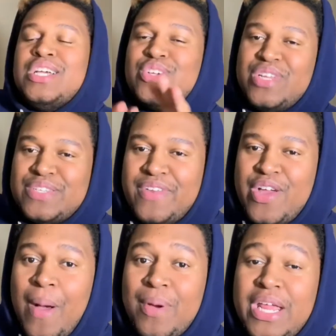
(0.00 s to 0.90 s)
So in this
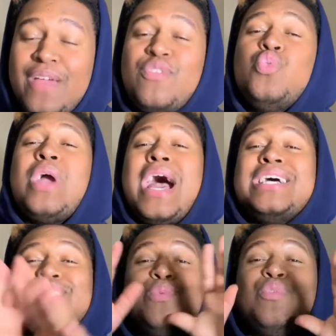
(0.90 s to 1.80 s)
video, I'm gonna give you
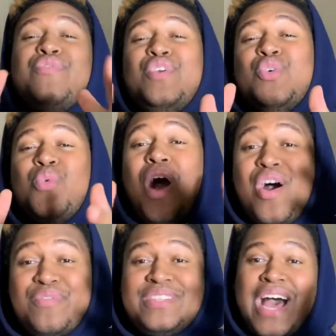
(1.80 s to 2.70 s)
guys a review
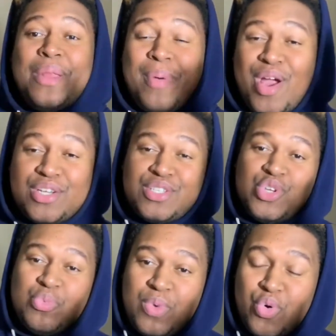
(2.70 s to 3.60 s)
of Tyler Perry's
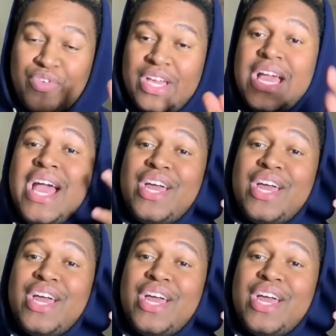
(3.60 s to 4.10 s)
new movie,